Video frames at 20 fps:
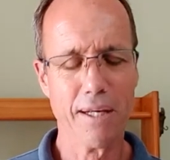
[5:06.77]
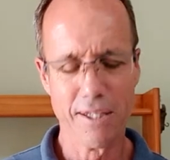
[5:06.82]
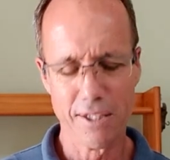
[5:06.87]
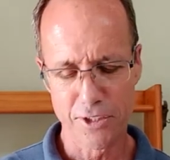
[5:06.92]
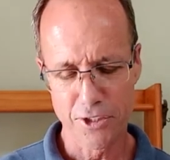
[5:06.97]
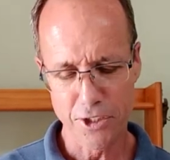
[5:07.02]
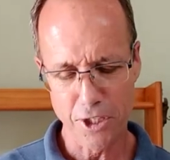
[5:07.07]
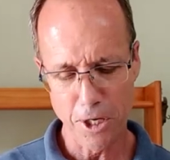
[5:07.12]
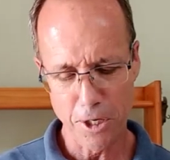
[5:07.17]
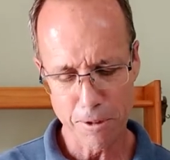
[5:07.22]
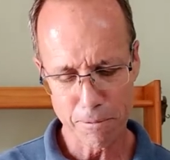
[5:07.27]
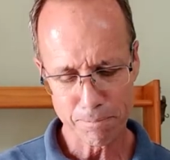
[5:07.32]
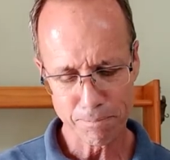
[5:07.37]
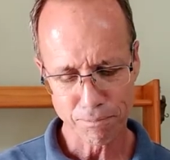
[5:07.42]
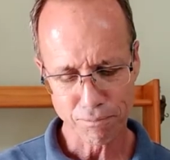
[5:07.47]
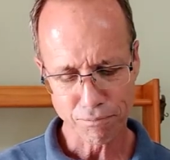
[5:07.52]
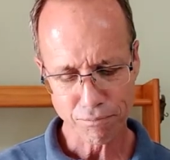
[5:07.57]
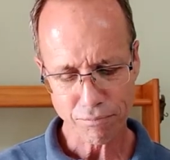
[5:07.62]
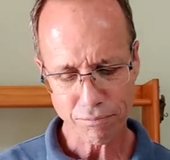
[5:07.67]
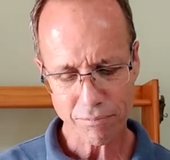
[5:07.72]
So
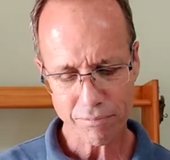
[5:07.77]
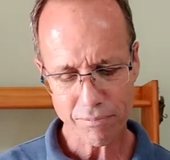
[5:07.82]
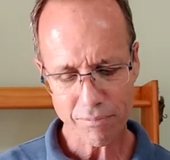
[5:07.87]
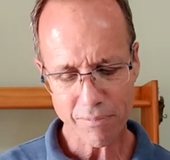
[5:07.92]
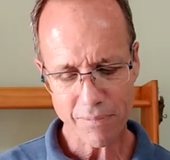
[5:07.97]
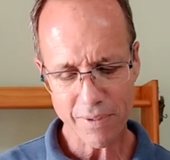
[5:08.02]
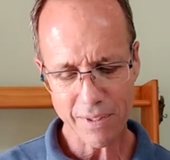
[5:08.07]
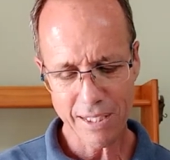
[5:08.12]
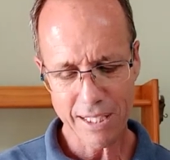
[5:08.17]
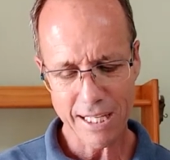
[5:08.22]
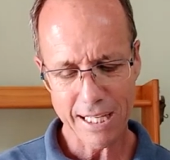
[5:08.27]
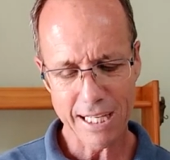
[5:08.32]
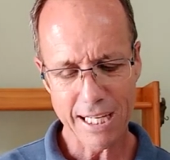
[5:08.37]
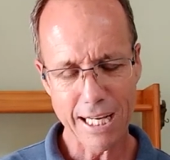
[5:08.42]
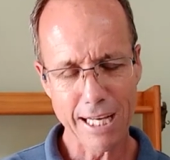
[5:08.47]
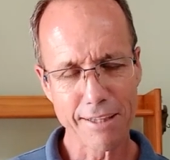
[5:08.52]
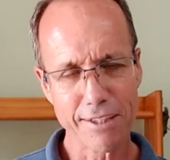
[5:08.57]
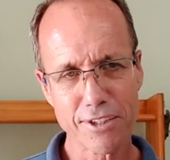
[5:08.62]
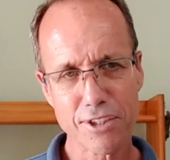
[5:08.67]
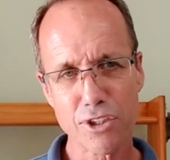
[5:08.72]

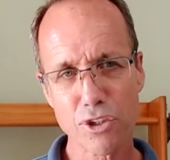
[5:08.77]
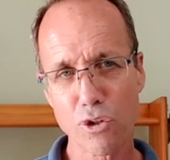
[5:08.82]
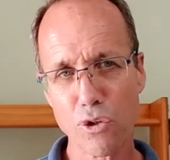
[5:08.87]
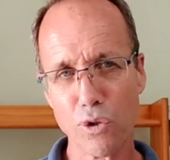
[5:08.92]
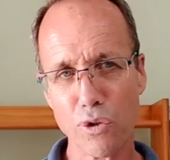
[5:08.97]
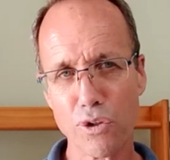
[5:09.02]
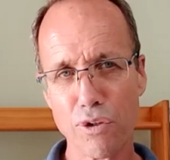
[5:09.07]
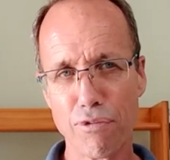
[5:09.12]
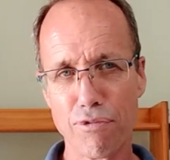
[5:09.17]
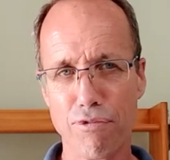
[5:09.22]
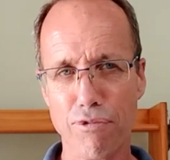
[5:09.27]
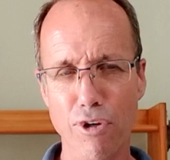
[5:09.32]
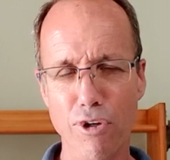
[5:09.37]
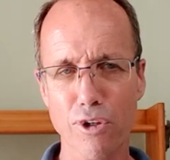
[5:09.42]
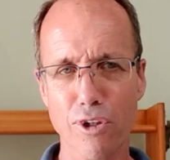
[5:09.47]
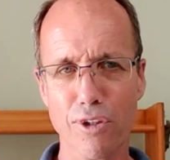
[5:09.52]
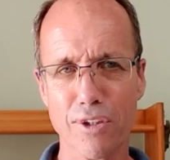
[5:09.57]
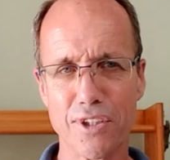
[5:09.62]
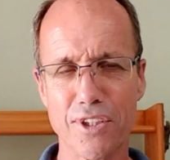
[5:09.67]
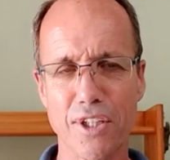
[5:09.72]
uh, this is called the
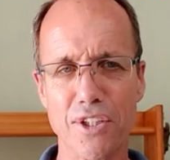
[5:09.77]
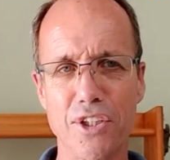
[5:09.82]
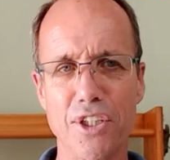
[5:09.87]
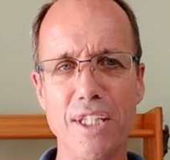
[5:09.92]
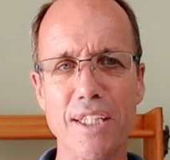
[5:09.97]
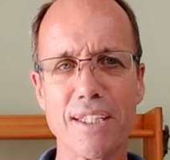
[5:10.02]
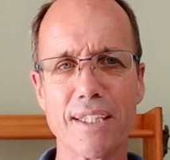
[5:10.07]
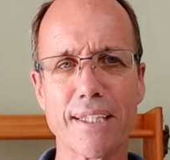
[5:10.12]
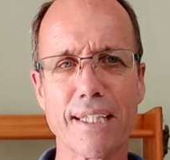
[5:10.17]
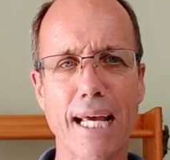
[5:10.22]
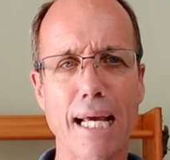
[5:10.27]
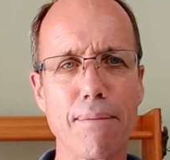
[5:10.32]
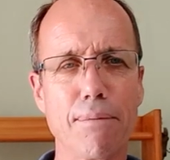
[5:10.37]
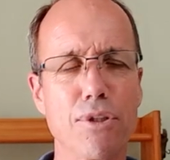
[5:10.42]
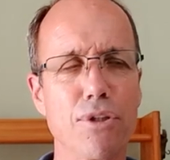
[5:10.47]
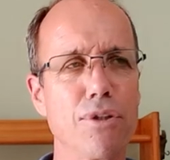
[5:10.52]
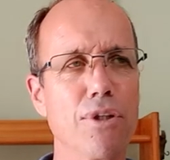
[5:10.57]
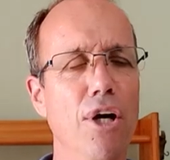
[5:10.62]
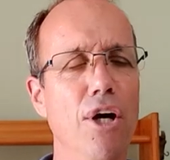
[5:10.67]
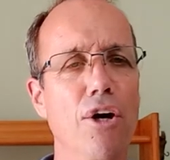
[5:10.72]
fall. So Jesus came
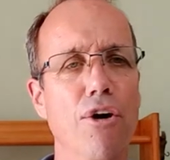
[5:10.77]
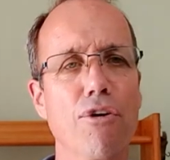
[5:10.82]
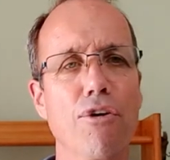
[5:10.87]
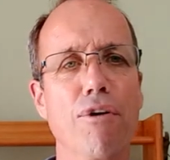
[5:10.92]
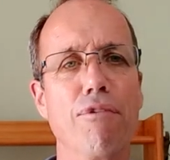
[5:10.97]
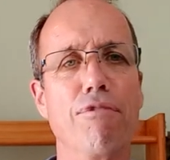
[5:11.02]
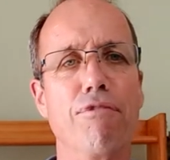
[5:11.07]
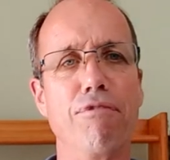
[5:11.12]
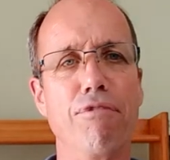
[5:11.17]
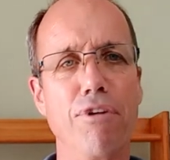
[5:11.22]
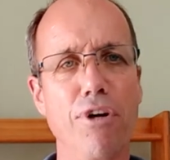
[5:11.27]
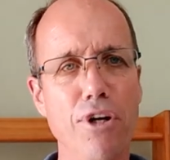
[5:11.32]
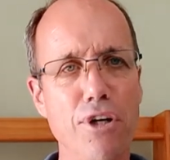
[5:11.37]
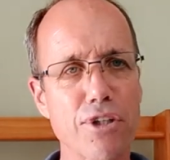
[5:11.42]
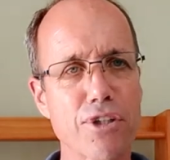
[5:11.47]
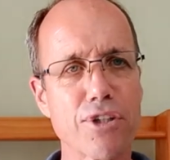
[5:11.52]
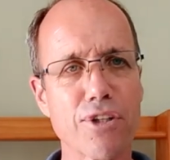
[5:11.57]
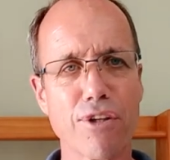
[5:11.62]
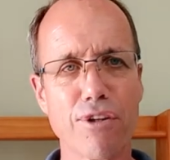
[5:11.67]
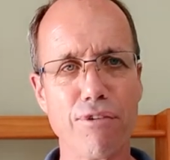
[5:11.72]
to
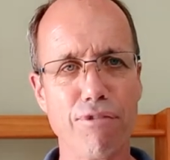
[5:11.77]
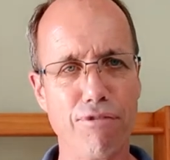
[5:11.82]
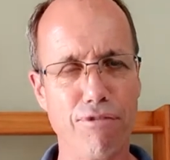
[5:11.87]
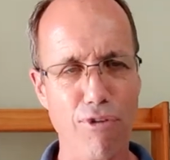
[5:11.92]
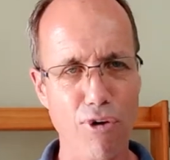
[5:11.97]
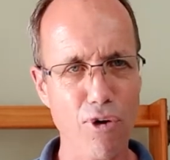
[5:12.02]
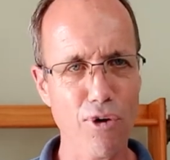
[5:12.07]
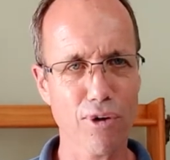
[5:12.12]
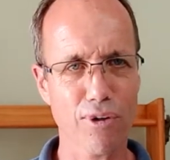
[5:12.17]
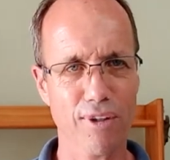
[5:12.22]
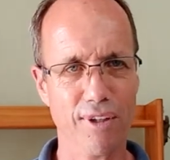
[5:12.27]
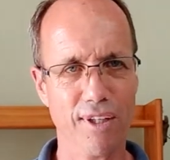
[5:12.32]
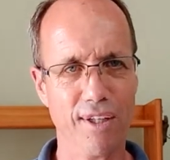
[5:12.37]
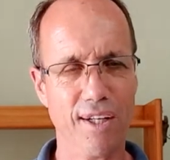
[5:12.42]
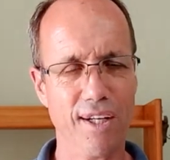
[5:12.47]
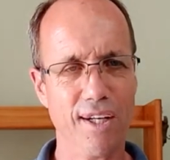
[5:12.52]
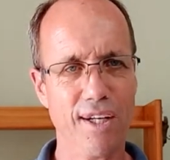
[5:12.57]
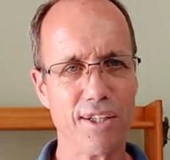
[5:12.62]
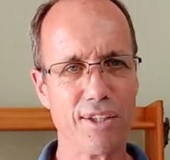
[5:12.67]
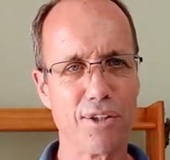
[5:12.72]
reverse the fall,
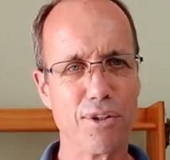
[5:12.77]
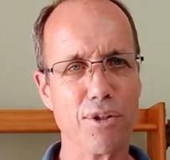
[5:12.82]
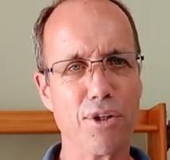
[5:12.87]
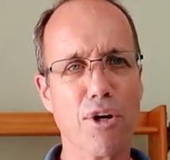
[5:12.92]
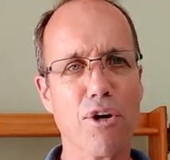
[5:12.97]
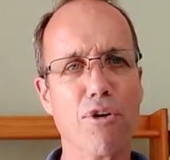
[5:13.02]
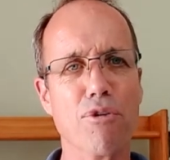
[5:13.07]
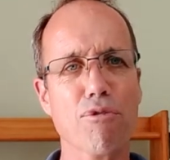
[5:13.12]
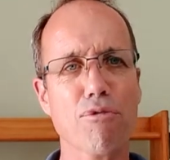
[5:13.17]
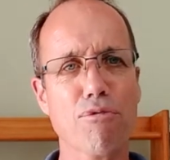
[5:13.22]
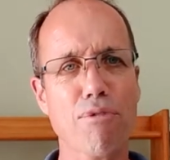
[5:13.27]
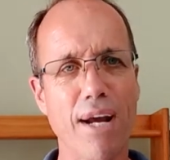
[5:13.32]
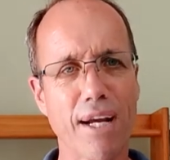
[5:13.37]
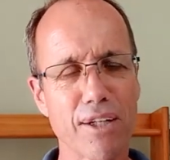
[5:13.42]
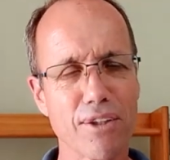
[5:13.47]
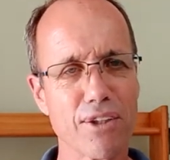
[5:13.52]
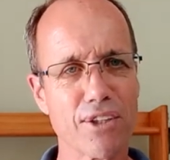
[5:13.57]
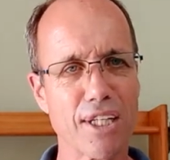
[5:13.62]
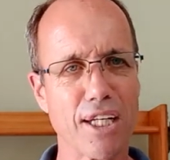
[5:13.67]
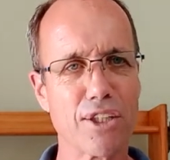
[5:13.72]
to
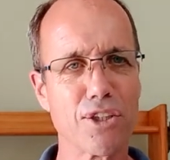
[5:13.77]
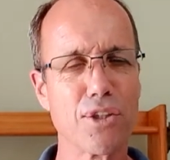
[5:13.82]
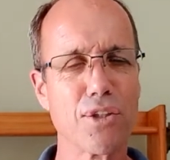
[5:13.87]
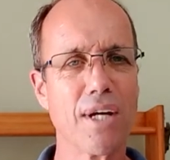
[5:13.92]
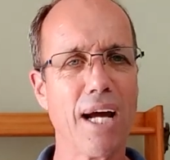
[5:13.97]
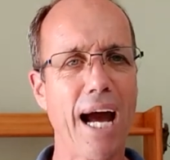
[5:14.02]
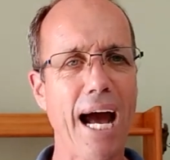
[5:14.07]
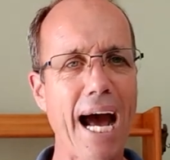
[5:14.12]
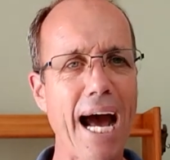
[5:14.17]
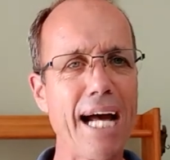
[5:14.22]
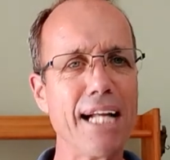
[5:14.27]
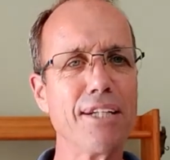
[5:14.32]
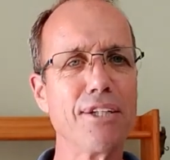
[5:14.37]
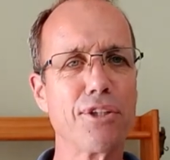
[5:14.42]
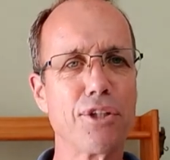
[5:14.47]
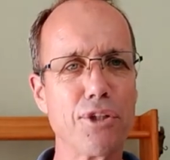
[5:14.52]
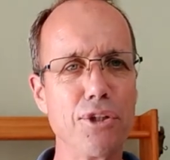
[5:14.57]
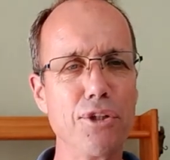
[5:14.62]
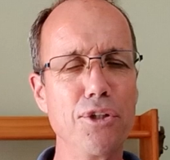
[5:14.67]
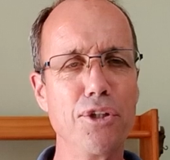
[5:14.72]
reconcile, to
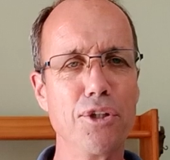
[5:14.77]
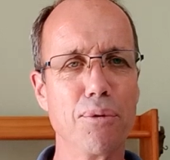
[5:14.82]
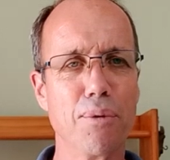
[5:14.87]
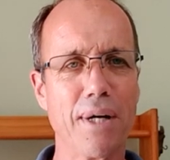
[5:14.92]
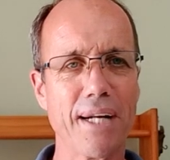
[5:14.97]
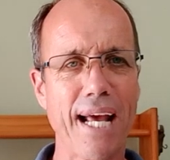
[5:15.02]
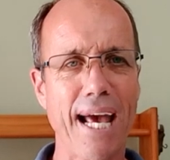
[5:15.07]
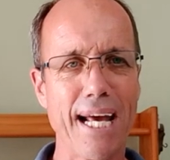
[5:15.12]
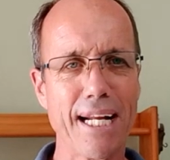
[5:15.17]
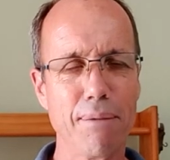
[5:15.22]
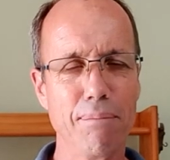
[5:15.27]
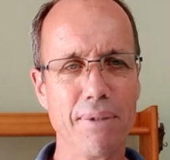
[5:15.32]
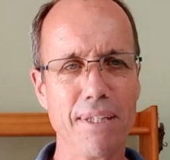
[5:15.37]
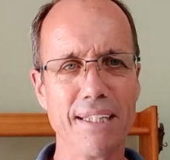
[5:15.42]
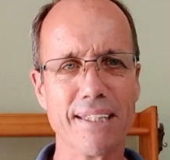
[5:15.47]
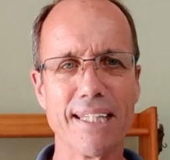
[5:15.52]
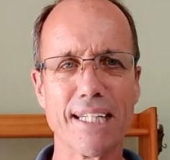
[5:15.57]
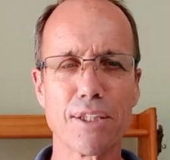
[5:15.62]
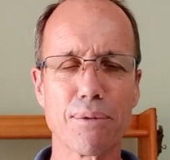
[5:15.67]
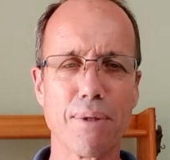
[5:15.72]
undo what Adam
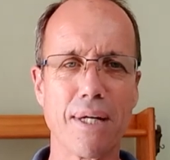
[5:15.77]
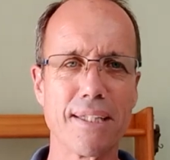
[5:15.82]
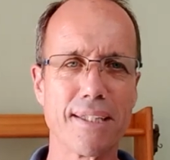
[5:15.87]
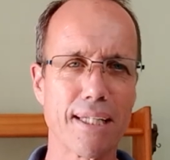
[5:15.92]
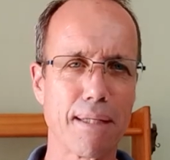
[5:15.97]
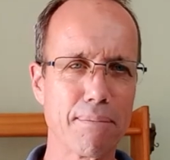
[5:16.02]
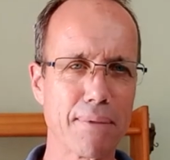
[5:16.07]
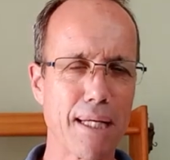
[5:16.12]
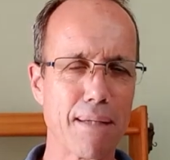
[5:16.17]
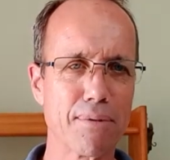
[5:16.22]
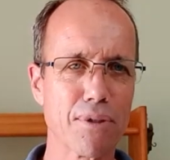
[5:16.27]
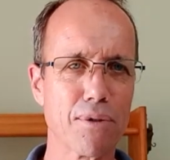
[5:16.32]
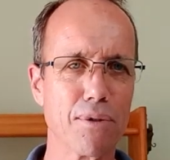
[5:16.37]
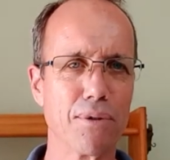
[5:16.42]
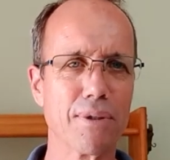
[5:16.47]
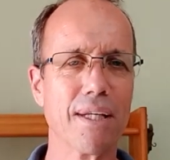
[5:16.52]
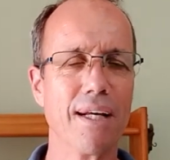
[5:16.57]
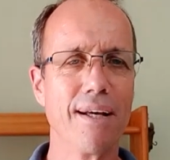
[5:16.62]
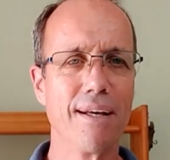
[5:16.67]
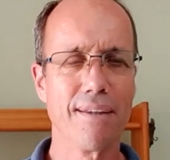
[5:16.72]
did. That's why it's sometimes
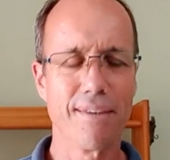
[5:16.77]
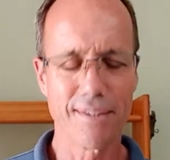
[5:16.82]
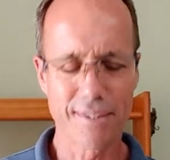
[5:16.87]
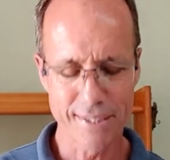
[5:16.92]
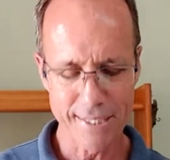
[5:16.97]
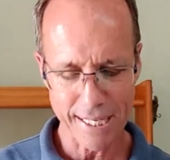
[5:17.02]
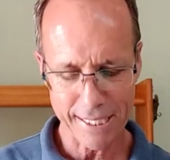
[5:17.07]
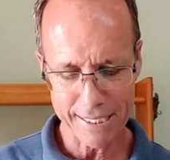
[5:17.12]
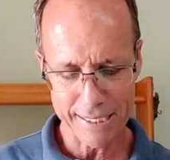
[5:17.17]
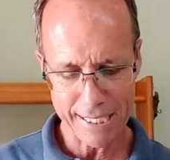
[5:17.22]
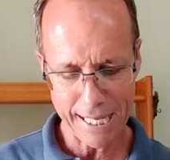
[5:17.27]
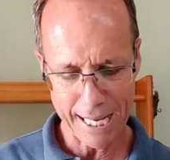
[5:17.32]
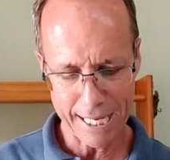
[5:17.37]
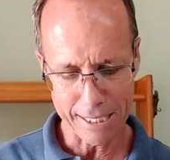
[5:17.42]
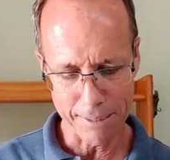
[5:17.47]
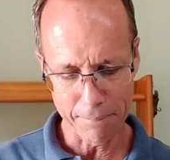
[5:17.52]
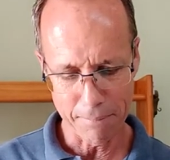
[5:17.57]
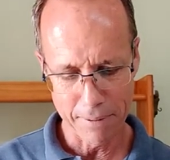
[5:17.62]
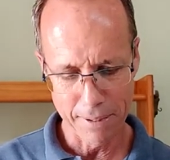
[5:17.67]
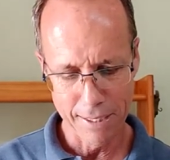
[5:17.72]
called the second
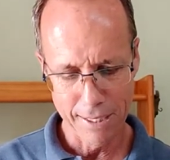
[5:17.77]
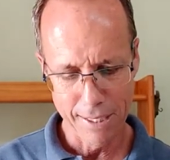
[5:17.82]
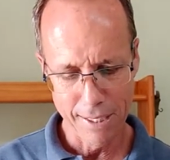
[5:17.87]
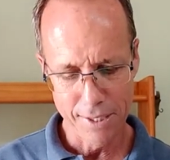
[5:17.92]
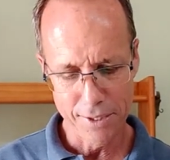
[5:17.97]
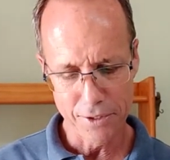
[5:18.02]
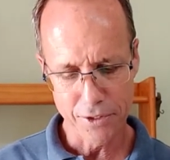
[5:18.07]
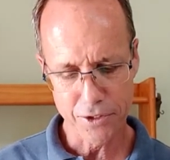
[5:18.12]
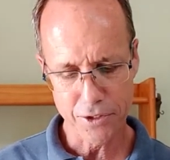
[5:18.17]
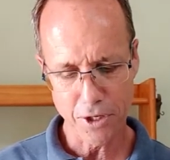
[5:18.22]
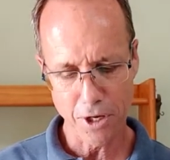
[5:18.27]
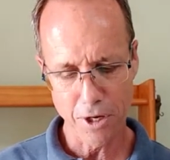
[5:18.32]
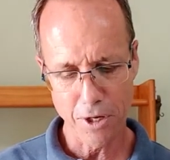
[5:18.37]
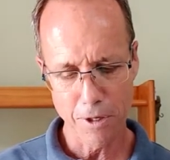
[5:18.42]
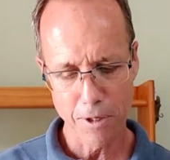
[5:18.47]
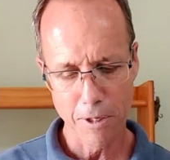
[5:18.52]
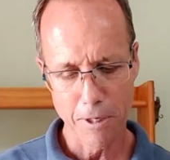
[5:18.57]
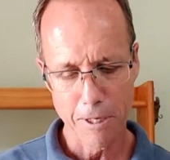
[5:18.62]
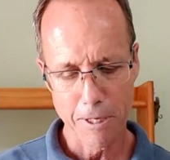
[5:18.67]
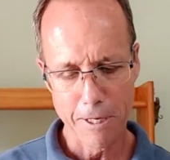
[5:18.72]
Adam.
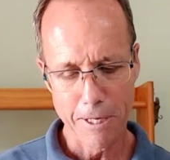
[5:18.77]
So